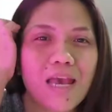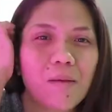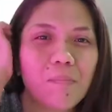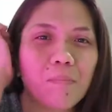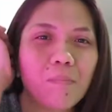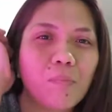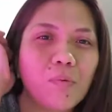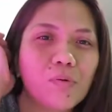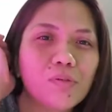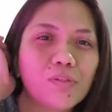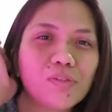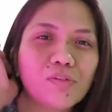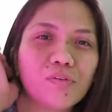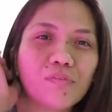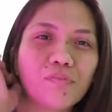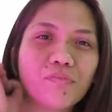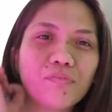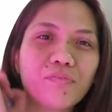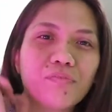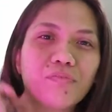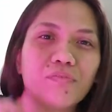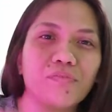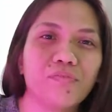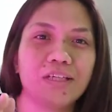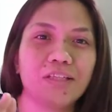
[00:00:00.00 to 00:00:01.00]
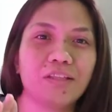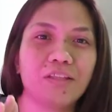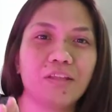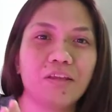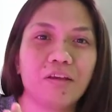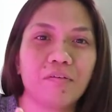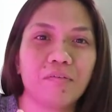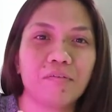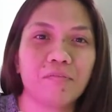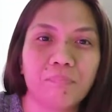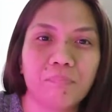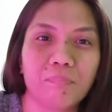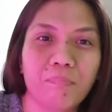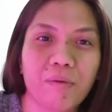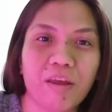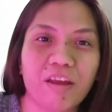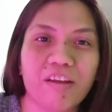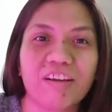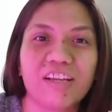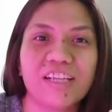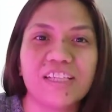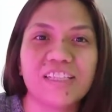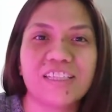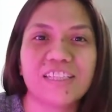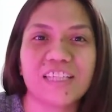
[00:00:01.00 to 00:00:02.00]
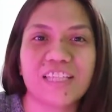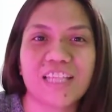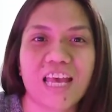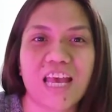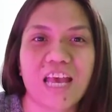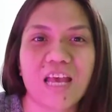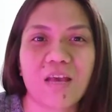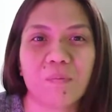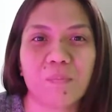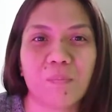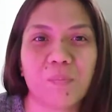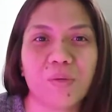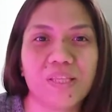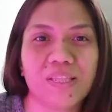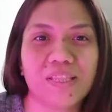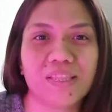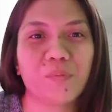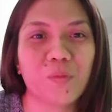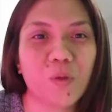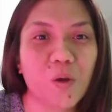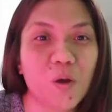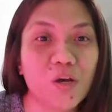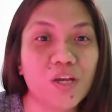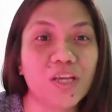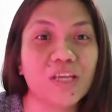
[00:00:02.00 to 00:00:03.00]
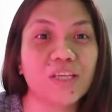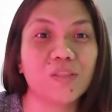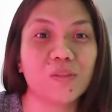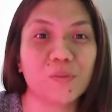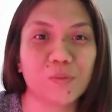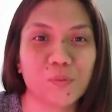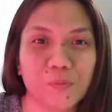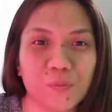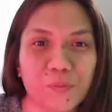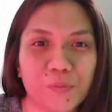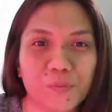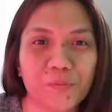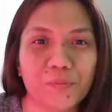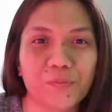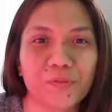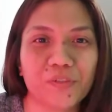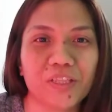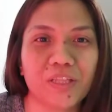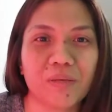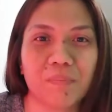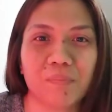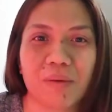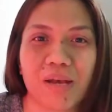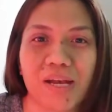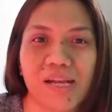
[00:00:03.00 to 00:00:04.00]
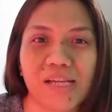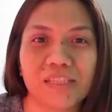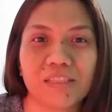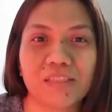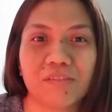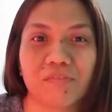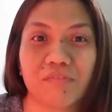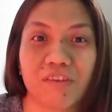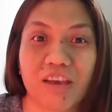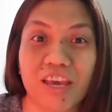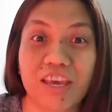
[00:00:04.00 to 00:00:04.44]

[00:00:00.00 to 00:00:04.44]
Most of the parents that I have been talking to for the past